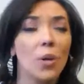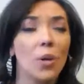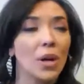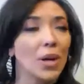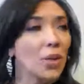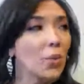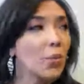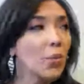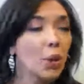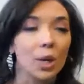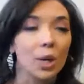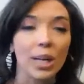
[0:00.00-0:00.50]
what
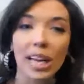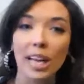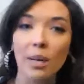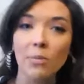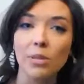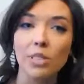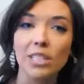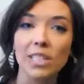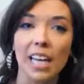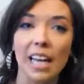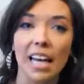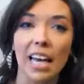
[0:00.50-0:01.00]
you weren't
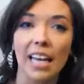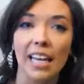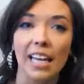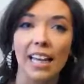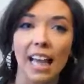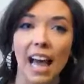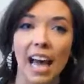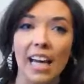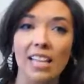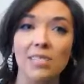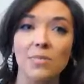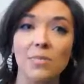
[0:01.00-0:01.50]
able to hit
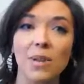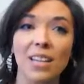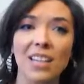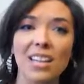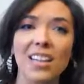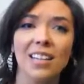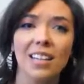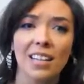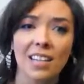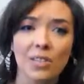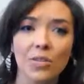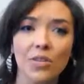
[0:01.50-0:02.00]
last month,
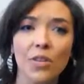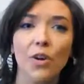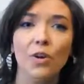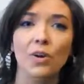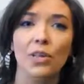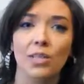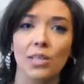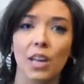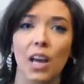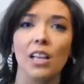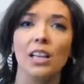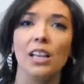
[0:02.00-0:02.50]
and let's
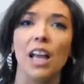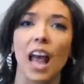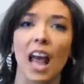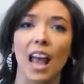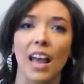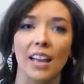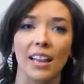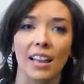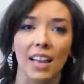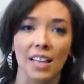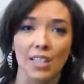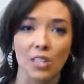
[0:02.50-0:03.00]
focus on that
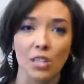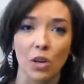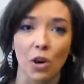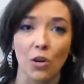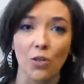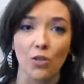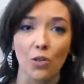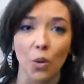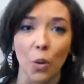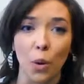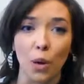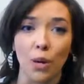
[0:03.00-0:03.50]
and let's go
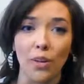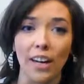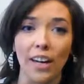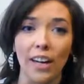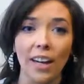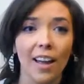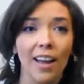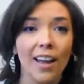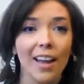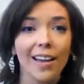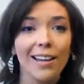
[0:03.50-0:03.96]
forward.